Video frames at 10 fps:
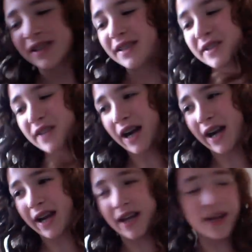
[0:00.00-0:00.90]

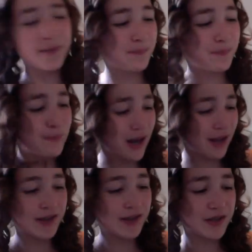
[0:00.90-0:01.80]
sorry, um, but at
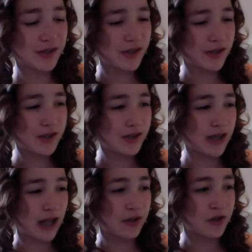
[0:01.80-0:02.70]
this
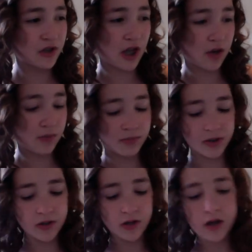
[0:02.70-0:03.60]
dollar store they
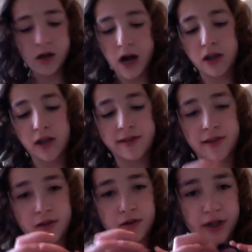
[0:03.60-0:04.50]
don't. I lost a
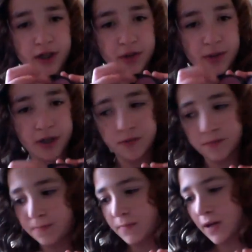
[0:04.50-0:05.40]
little thing to it.
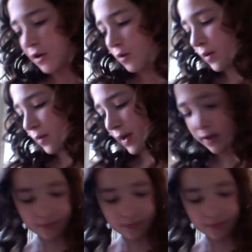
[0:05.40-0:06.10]
I don't know where it went.